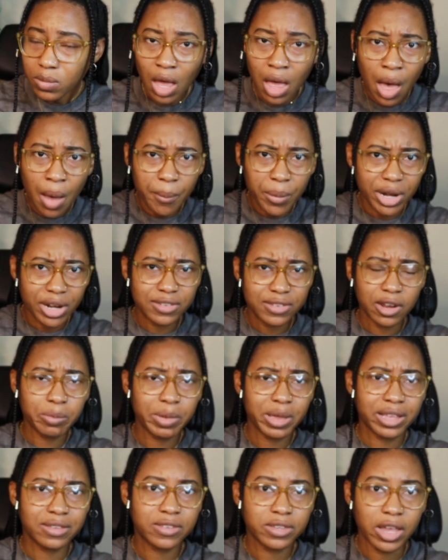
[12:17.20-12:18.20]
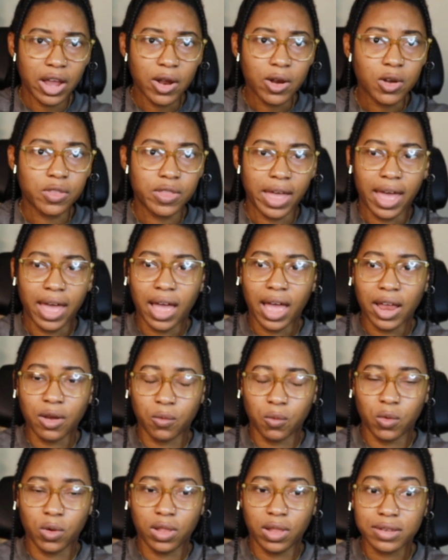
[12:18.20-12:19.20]
But instead of being scared of that, I
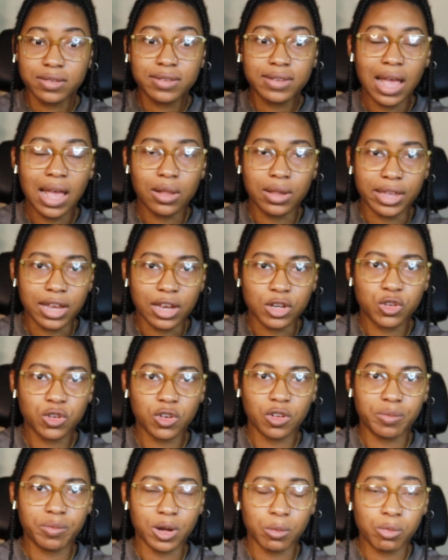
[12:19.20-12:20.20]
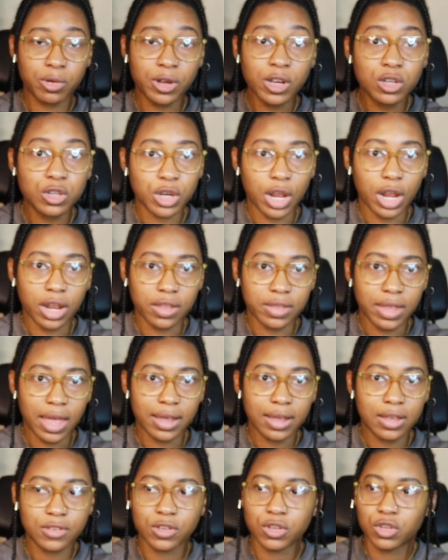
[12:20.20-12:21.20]
realize now, like, I should have been appreciating that,
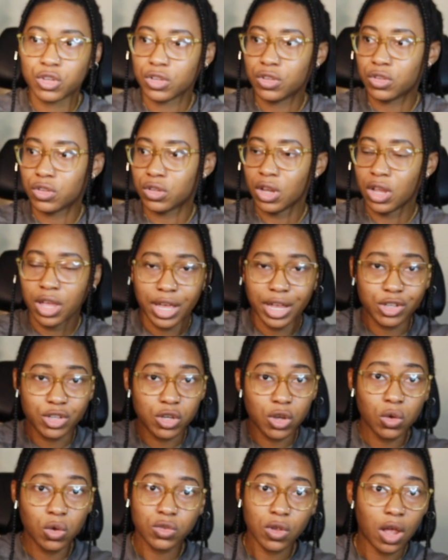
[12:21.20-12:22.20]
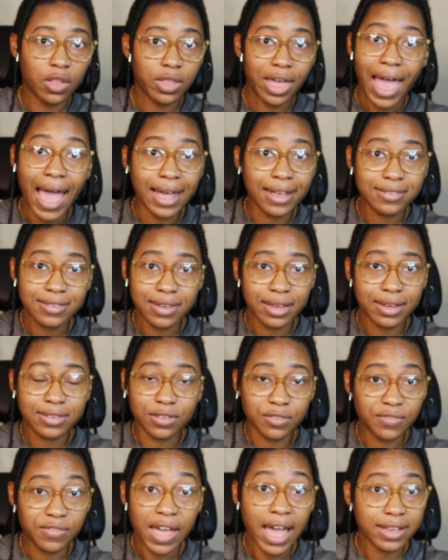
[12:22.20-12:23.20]
because it shows all the assets
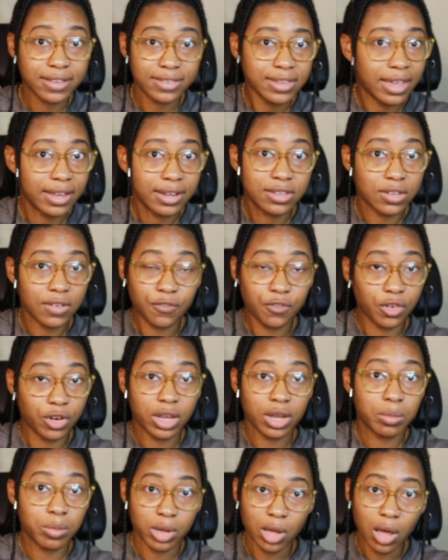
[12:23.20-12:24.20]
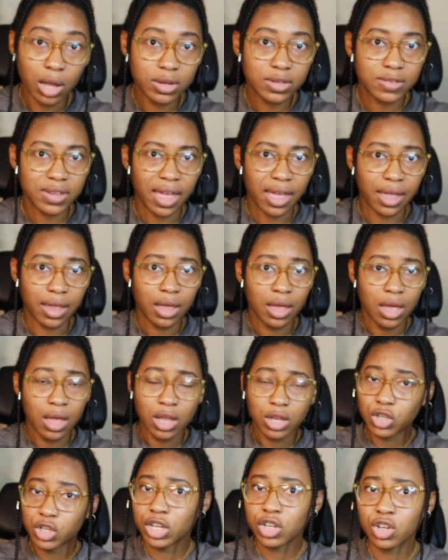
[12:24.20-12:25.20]
and facets of freaking Beyonce.
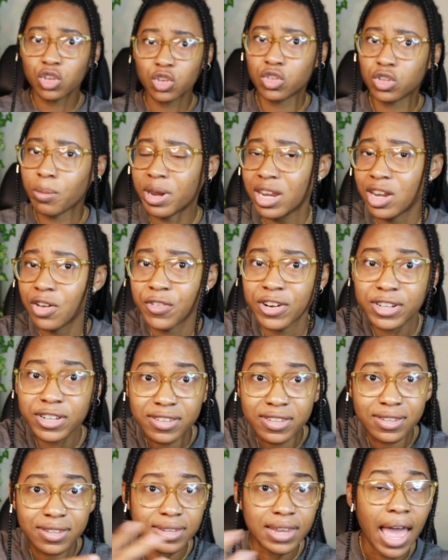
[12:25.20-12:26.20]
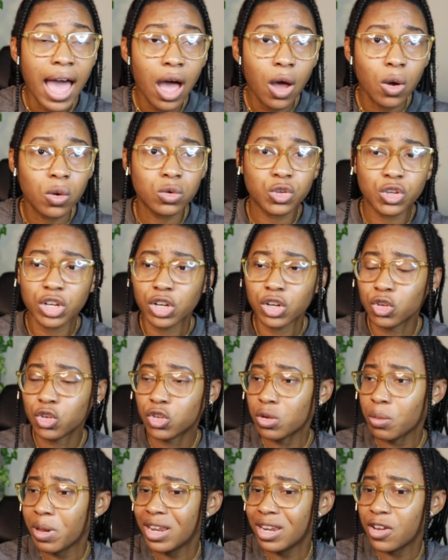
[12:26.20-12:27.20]
She can do so many different sounds. She can do
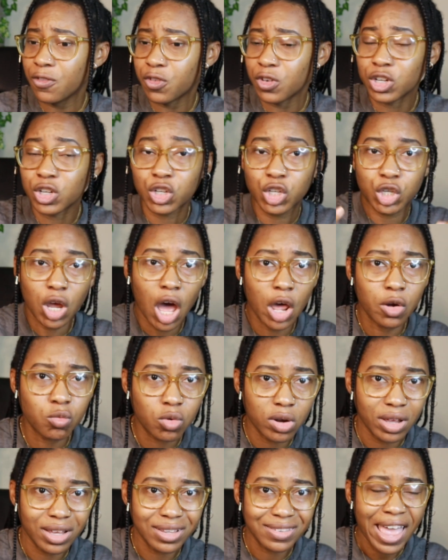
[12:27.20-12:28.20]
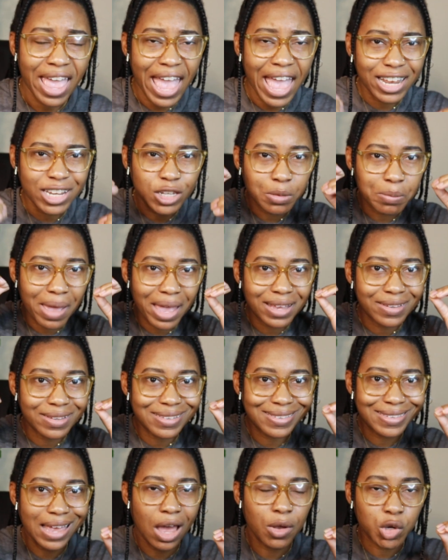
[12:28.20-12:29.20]
so many different genres, and she makes it
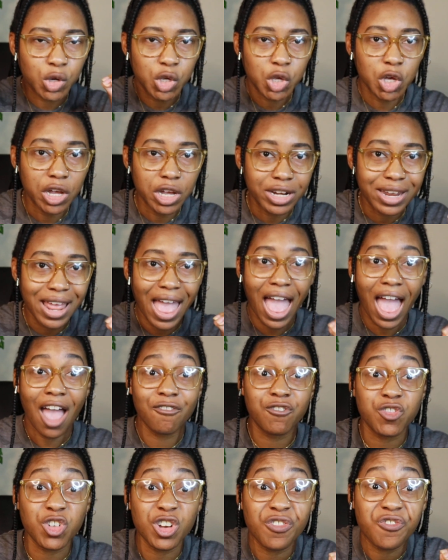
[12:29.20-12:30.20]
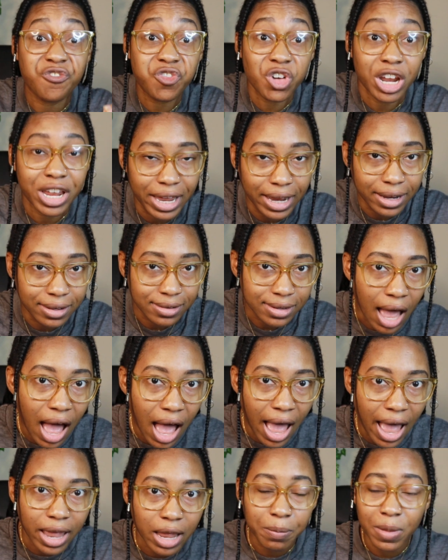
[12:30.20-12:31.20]
sound good every freaking time.